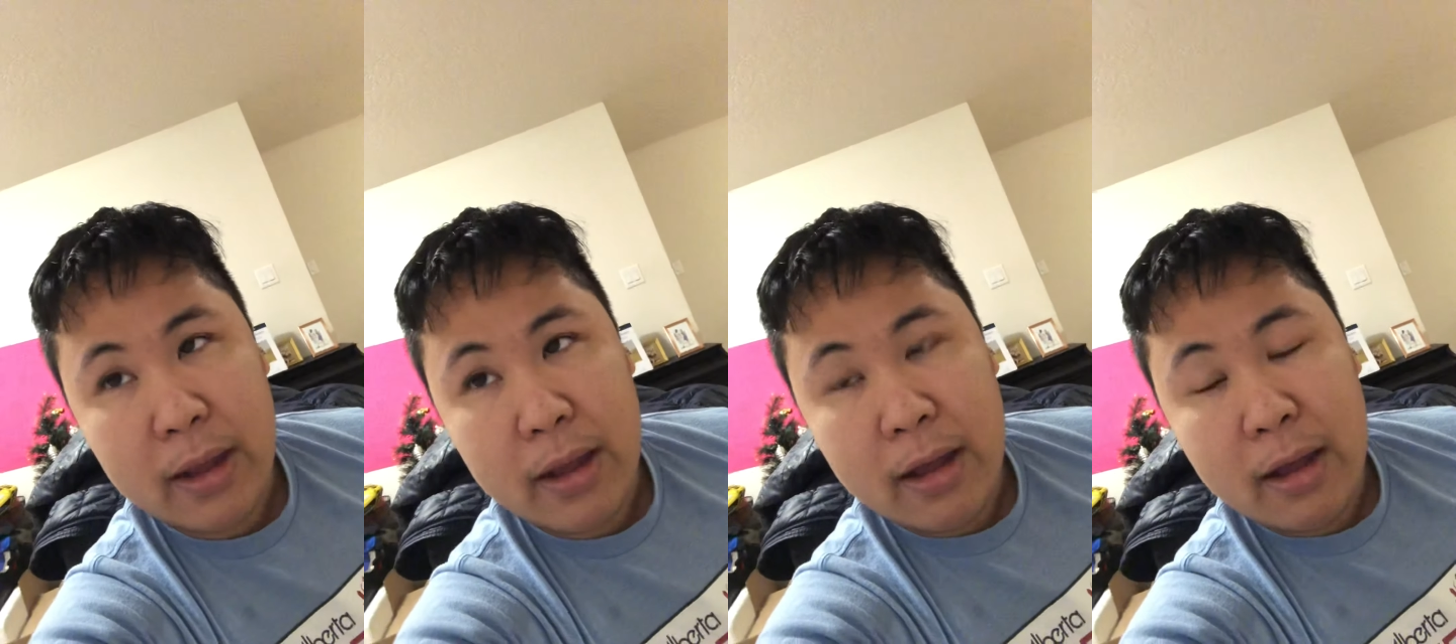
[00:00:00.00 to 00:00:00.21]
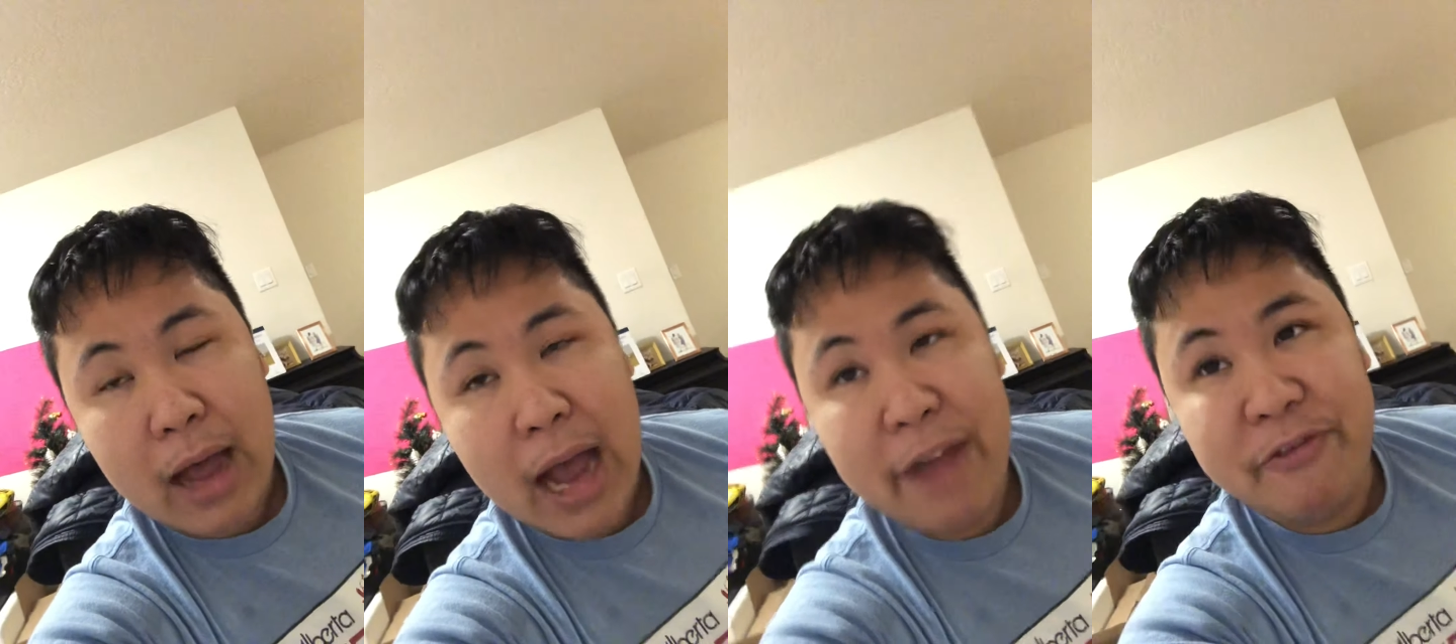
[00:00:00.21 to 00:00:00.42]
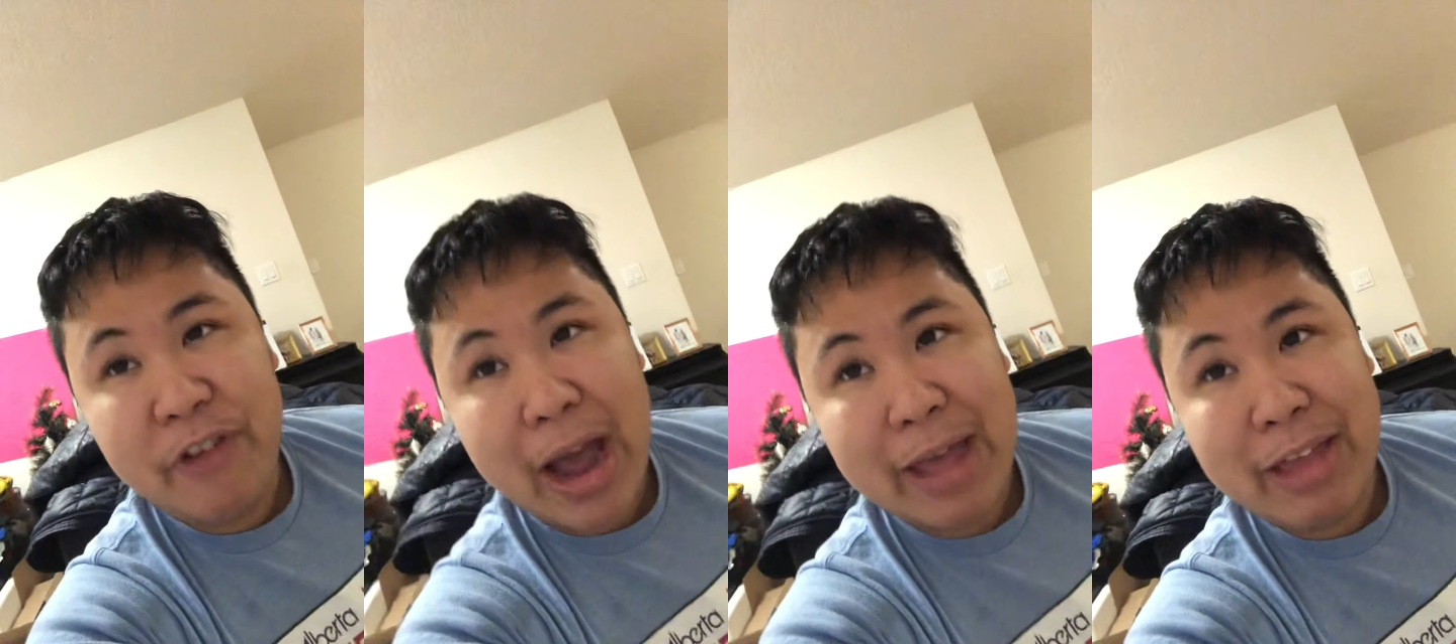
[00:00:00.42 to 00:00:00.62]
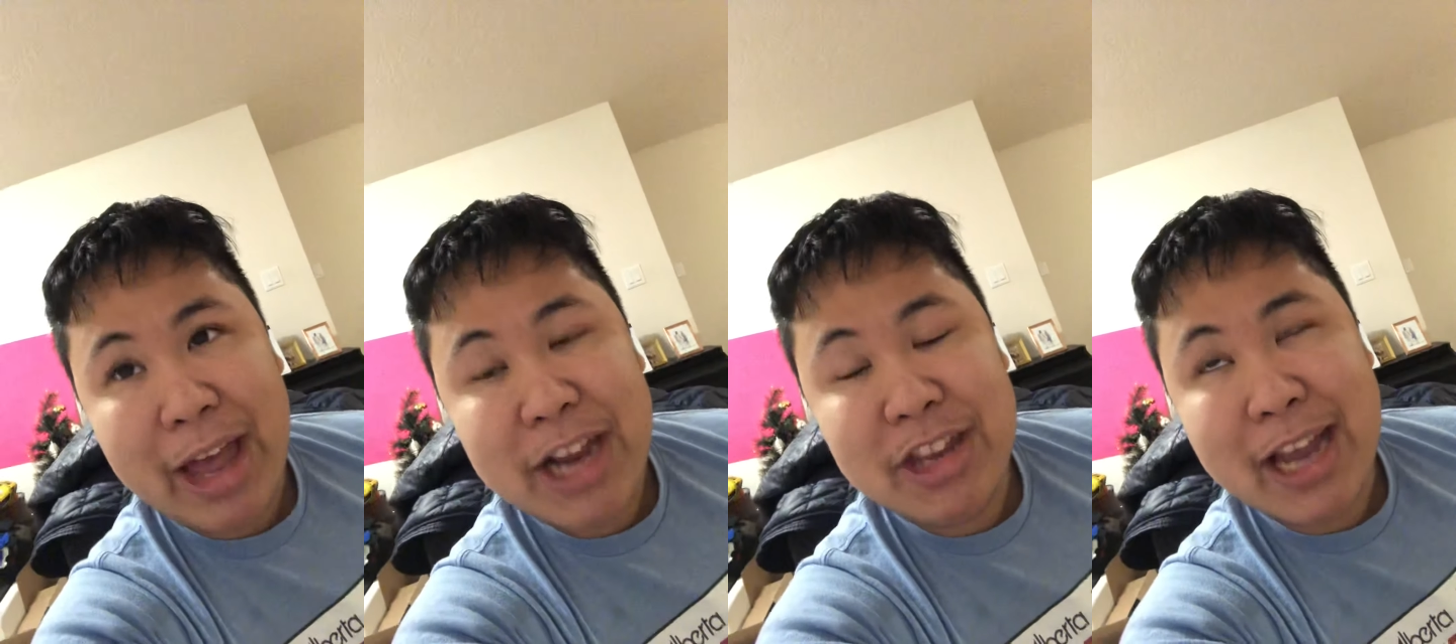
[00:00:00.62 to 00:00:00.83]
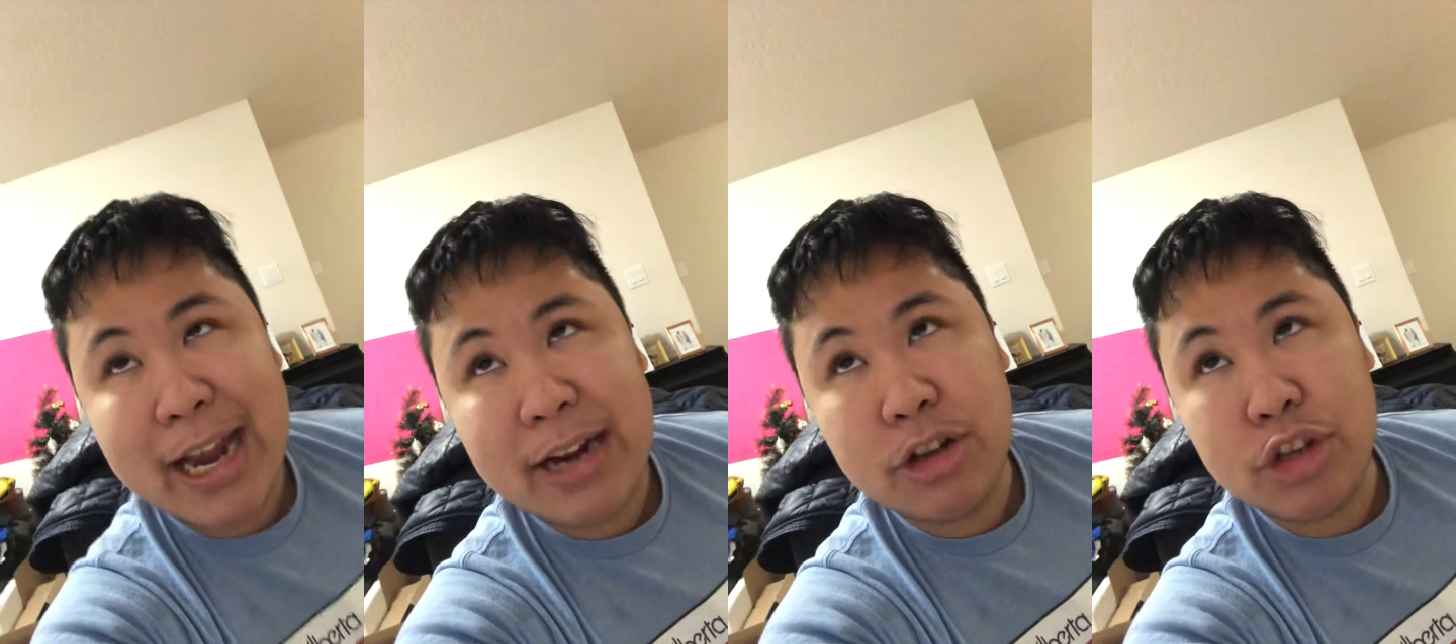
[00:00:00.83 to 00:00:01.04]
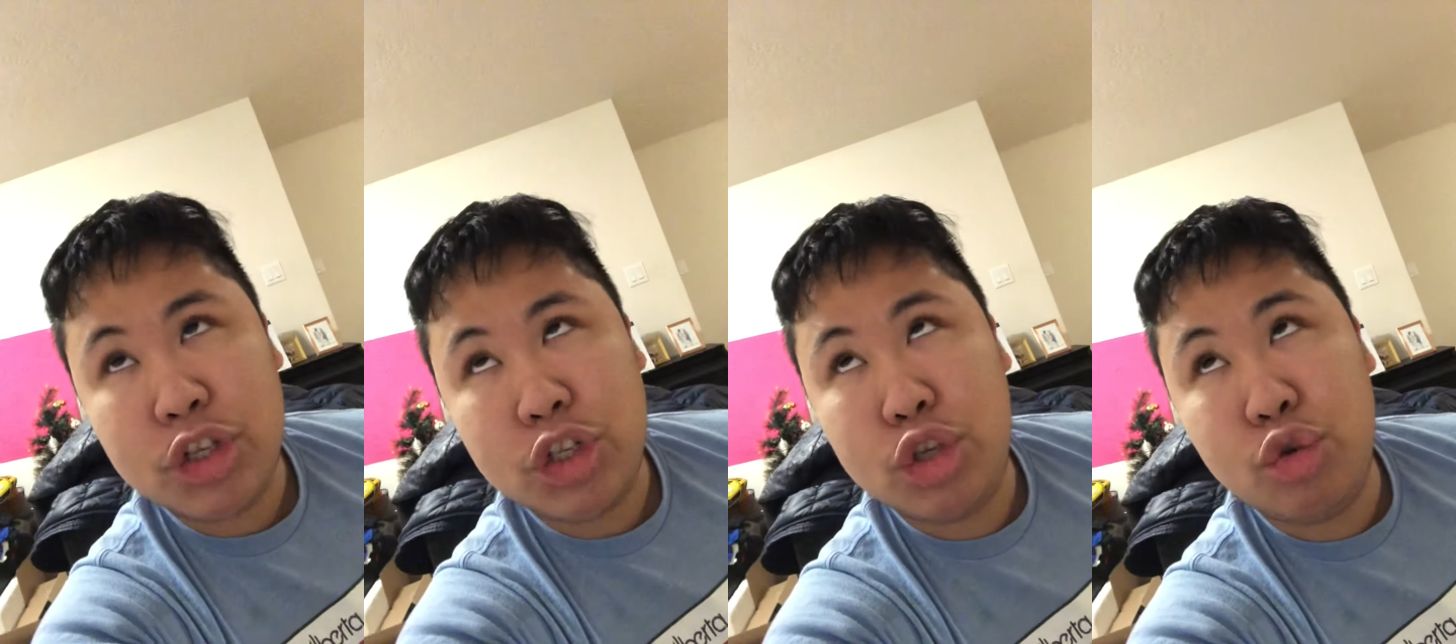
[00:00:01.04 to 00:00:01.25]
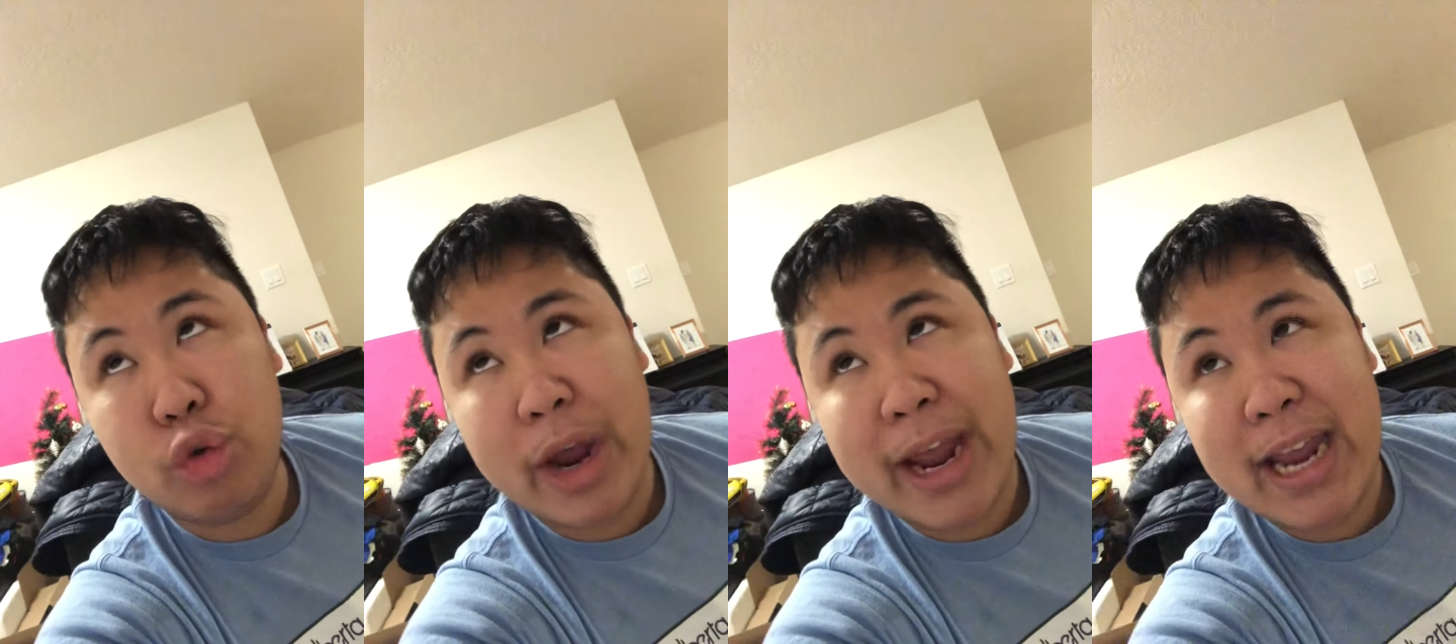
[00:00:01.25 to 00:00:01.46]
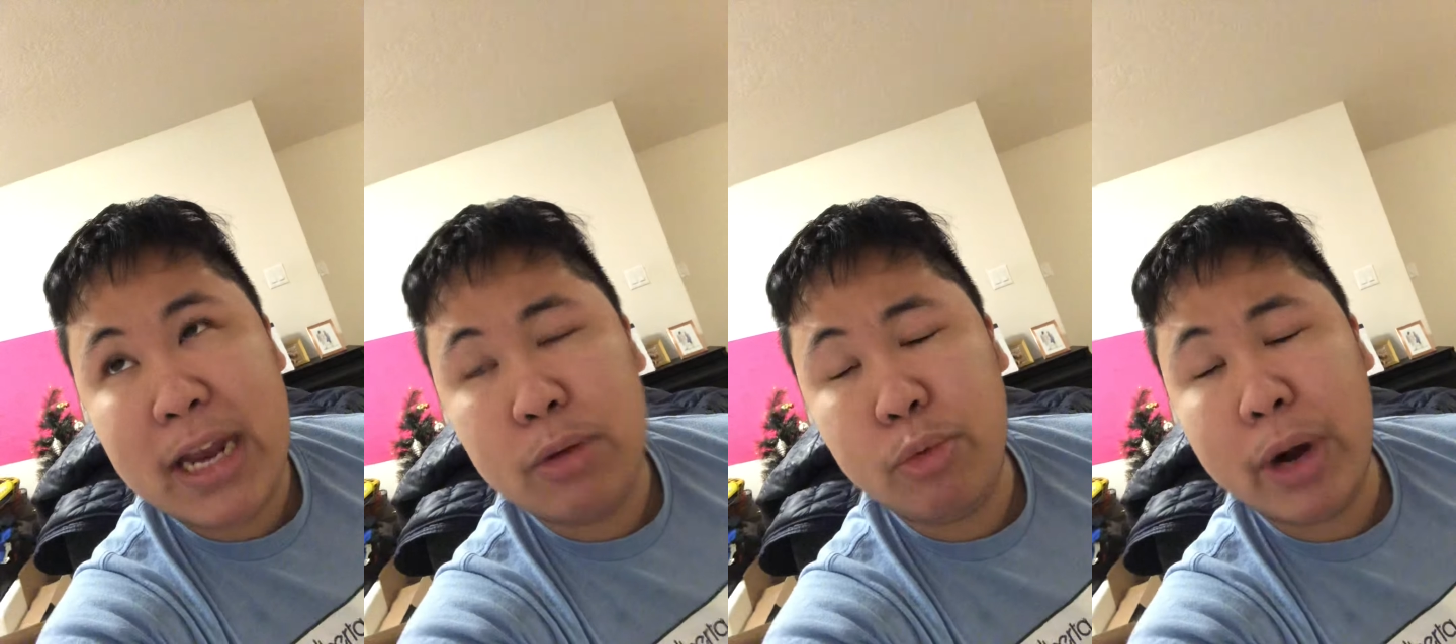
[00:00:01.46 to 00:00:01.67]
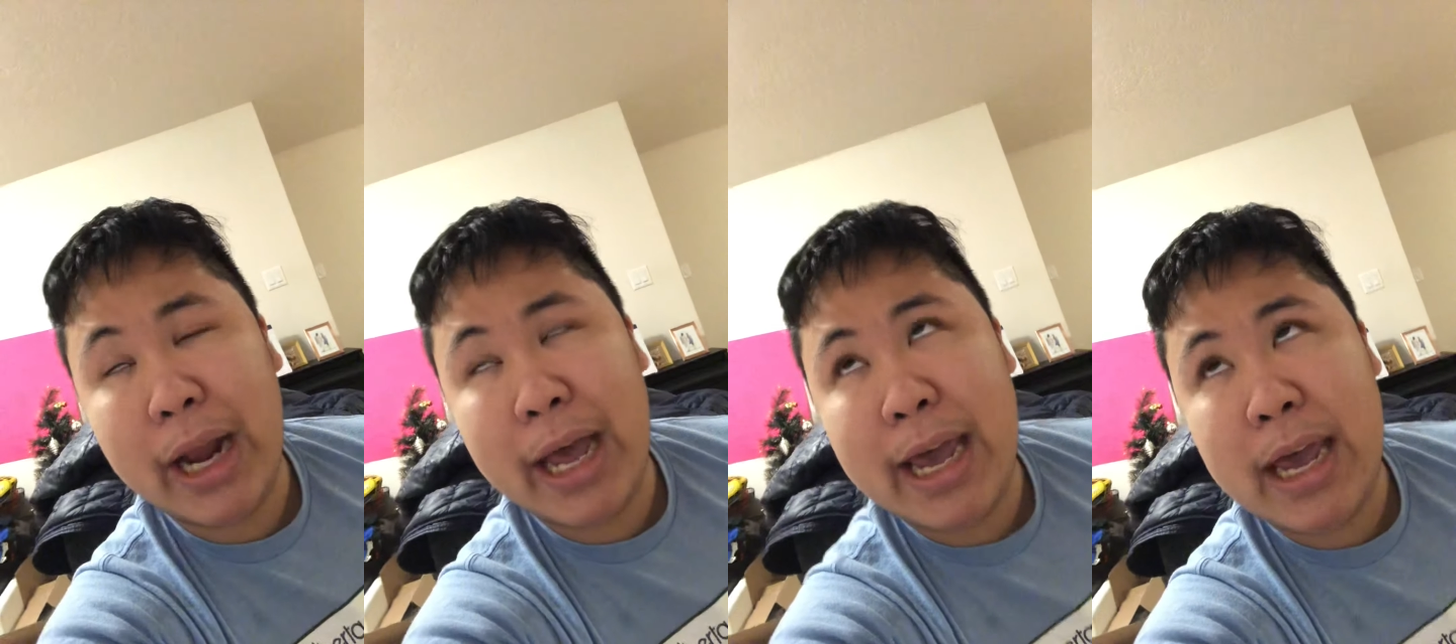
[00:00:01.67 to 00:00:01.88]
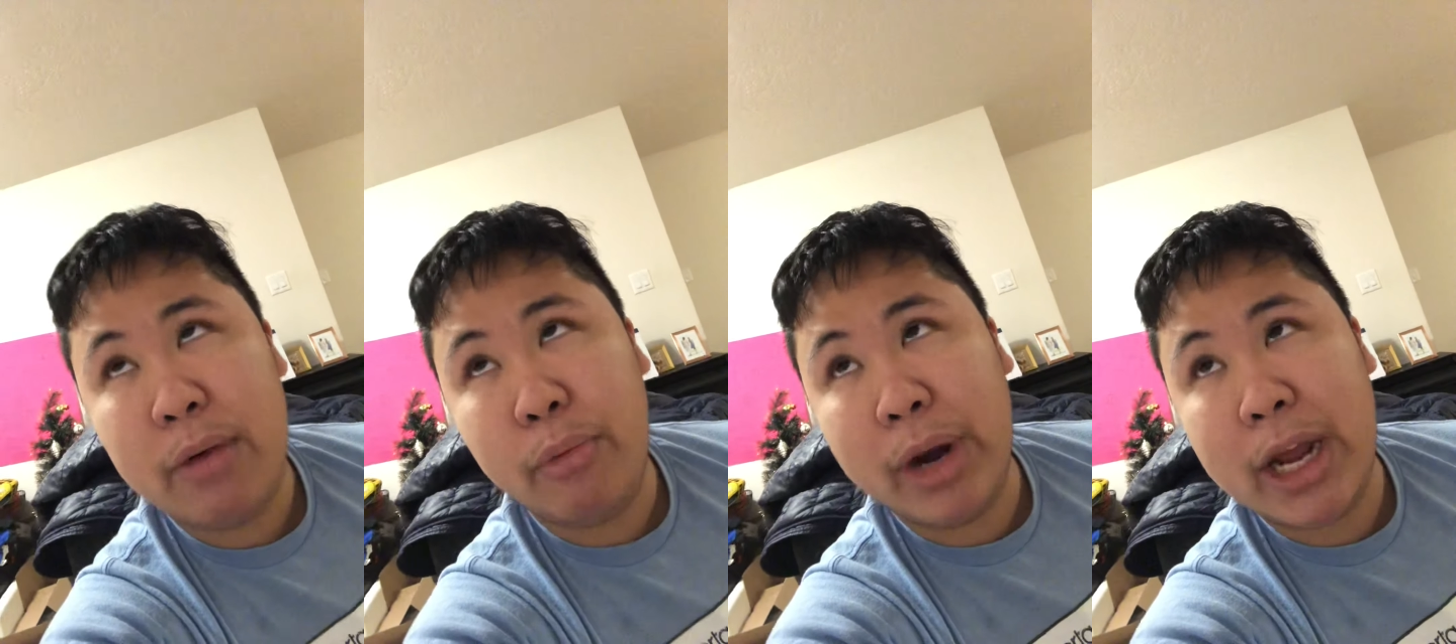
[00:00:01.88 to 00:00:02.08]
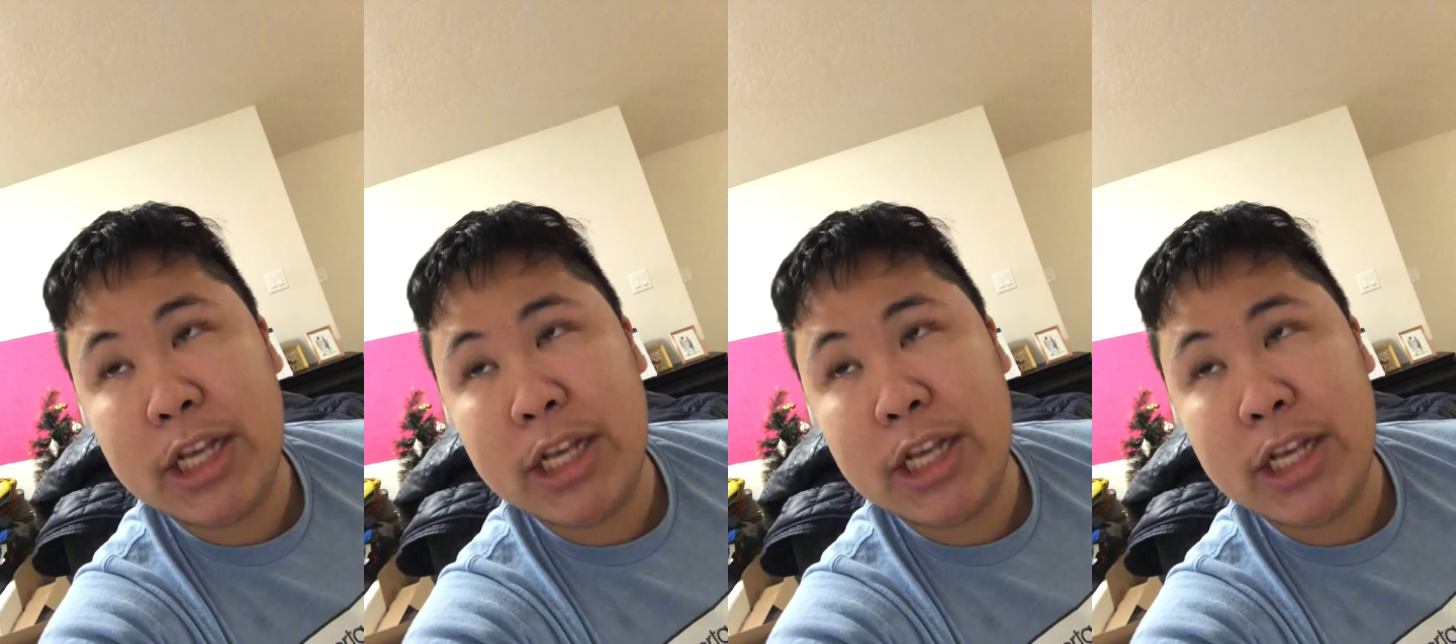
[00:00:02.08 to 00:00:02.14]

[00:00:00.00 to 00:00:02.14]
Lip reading: I find that I tend to strain when I